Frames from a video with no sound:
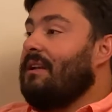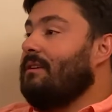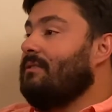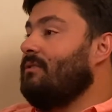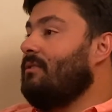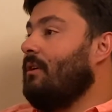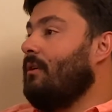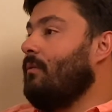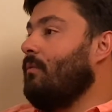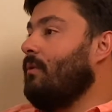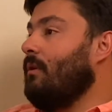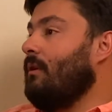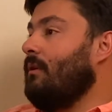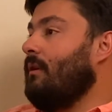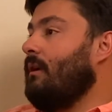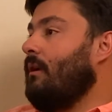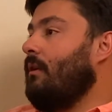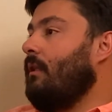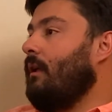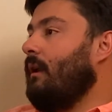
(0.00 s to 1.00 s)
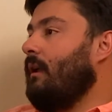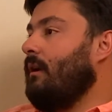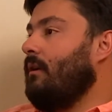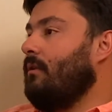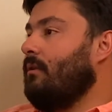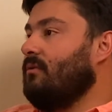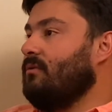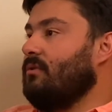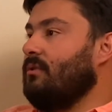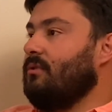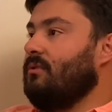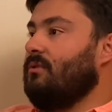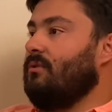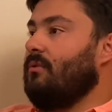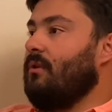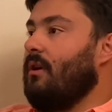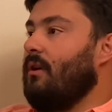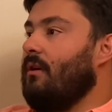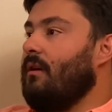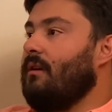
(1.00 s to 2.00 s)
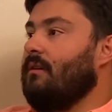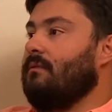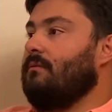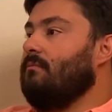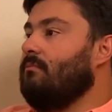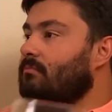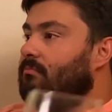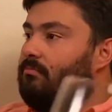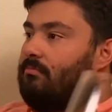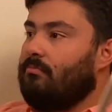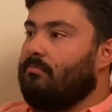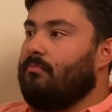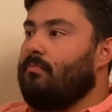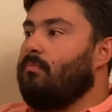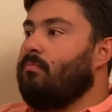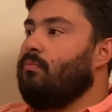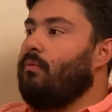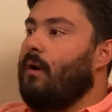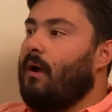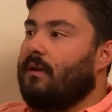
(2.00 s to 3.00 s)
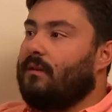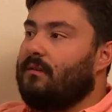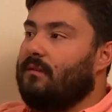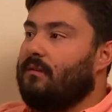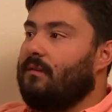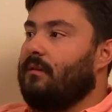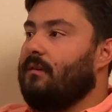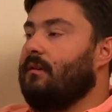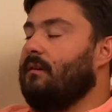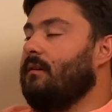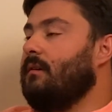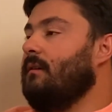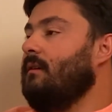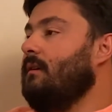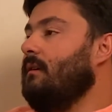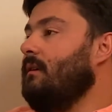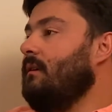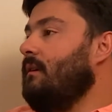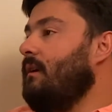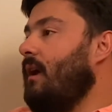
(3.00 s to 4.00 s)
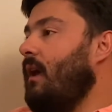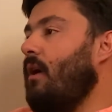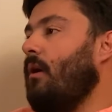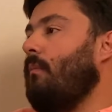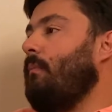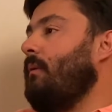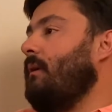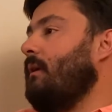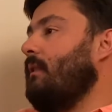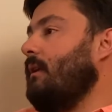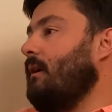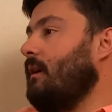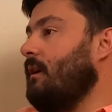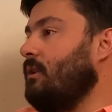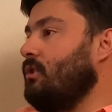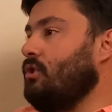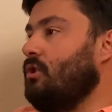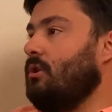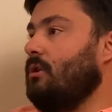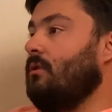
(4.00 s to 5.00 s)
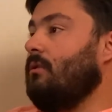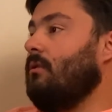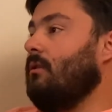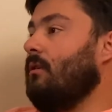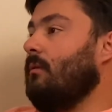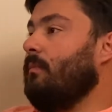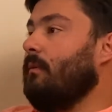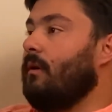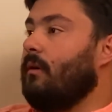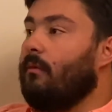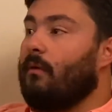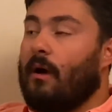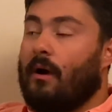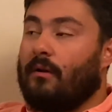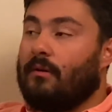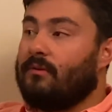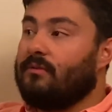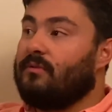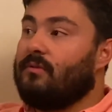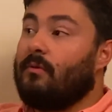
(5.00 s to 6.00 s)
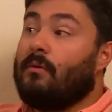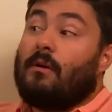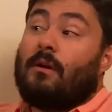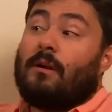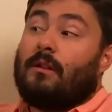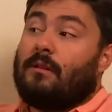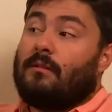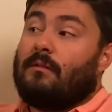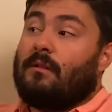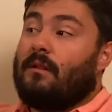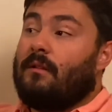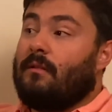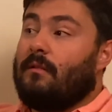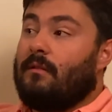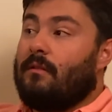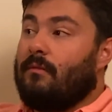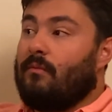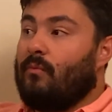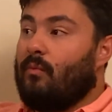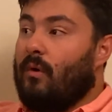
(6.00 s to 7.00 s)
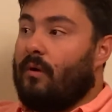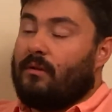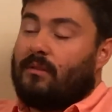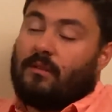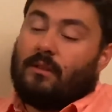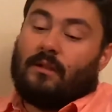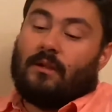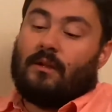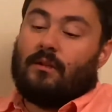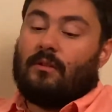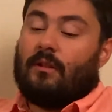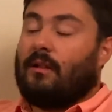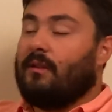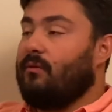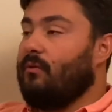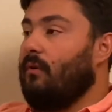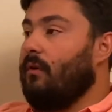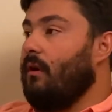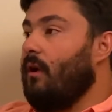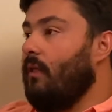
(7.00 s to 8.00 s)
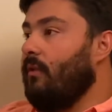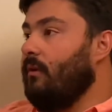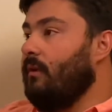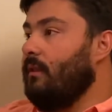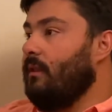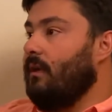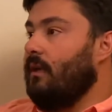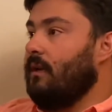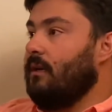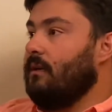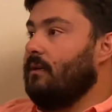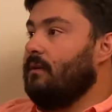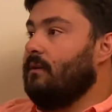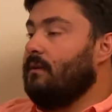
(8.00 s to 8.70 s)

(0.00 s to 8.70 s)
I started getting closer to her and practicing helping in the kitchen or helping around and so on. And then one thing had led to another. And then